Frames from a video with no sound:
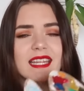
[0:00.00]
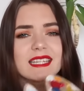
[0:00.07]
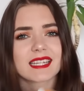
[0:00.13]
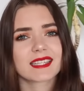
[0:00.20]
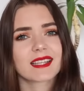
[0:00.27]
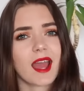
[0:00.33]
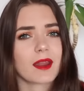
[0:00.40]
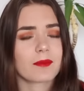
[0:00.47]
It
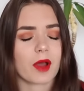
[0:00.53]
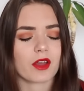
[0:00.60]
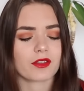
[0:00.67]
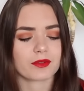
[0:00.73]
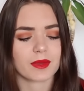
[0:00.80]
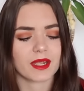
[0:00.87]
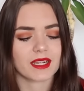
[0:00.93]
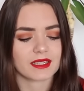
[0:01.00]
does kind of
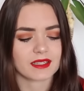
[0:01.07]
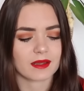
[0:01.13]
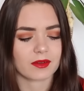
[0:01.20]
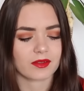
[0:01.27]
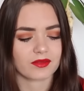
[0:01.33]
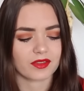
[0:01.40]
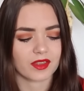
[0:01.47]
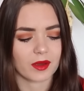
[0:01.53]
bother me because
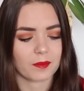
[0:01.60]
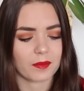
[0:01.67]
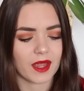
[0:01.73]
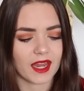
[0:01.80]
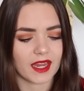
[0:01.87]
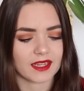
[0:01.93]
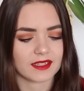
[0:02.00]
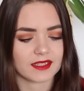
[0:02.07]
some of the
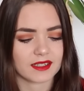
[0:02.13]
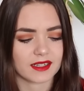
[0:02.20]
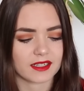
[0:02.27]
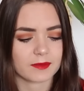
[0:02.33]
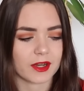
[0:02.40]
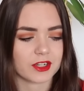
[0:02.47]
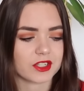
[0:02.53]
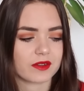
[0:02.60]
paint,
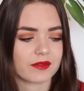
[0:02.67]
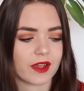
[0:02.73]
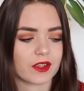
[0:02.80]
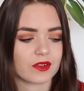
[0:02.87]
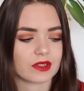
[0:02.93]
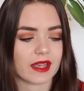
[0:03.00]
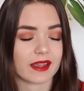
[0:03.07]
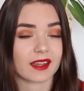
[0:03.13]
especially if I
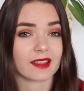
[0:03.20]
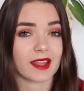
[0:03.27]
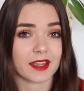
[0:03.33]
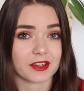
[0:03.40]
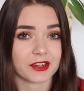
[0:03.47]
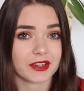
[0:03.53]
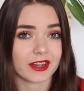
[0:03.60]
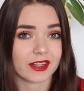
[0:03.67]
use like a
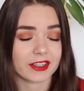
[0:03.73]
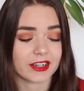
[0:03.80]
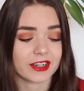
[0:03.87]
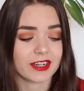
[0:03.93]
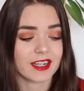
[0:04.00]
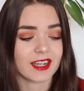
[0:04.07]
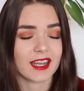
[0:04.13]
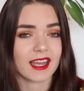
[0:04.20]
lighter
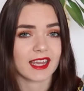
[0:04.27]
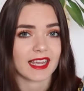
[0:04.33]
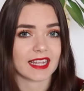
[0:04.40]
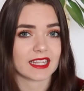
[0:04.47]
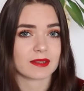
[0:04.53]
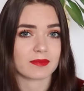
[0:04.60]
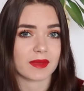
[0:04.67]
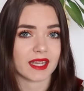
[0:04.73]
color,
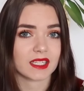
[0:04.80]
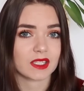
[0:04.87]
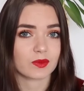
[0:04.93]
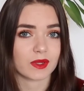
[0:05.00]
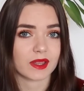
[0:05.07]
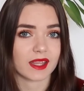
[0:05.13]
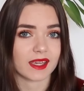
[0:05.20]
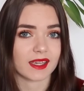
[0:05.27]
gets
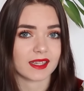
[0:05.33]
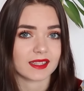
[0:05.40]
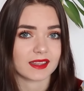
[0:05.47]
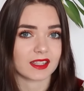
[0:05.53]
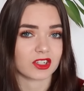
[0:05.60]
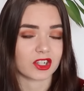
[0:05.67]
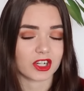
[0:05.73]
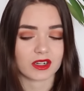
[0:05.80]
mixed with
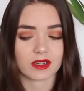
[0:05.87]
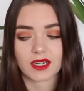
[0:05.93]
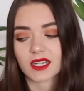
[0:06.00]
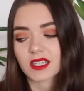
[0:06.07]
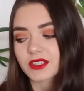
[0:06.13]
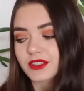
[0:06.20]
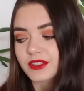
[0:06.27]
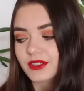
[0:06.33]
like the dark
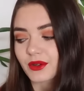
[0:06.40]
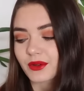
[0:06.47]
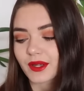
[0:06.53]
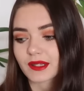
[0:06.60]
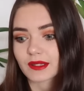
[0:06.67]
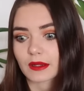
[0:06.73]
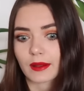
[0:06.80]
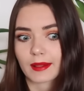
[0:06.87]
color. So
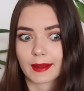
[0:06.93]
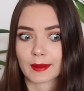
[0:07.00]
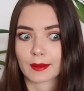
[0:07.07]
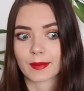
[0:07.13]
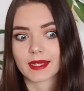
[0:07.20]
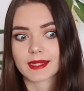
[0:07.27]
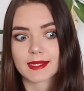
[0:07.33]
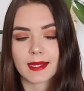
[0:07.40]
that's not like
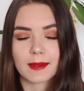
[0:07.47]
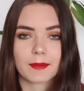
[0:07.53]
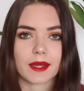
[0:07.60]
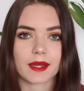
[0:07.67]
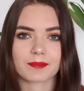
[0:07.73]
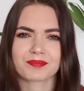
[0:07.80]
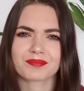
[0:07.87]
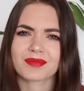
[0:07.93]
the best thing,
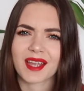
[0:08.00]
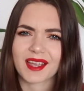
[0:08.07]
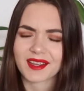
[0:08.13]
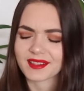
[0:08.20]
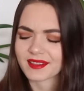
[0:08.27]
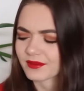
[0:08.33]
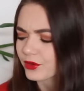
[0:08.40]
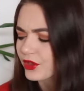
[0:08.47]
but I
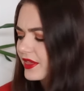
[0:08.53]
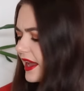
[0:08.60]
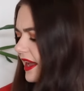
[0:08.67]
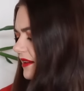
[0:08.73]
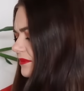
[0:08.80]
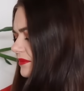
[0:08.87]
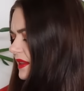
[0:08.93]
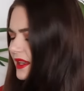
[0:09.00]
can live with
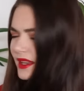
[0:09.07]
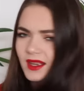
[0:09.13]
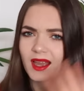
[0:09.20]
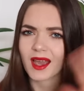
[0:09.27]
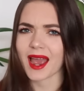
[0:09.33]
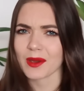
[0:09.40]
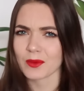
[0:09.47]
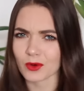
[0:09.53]
that.
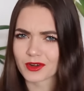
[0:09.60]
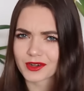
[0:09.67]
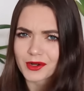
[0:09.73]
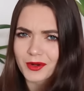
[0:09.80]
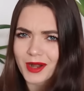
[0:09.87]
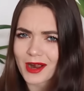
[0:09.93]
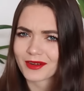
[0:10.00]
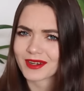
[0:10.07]
I
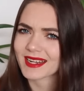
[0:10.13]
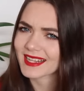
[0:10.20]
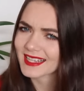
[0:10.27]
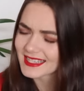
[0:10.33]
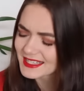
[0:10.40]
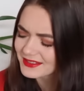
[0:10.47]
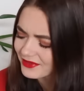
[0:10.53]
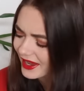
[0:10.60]
work around it,
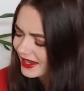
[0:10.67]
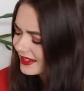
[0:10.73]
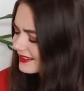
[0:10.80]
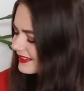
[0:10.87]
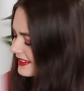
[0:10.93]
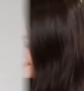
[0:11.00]
it's fine.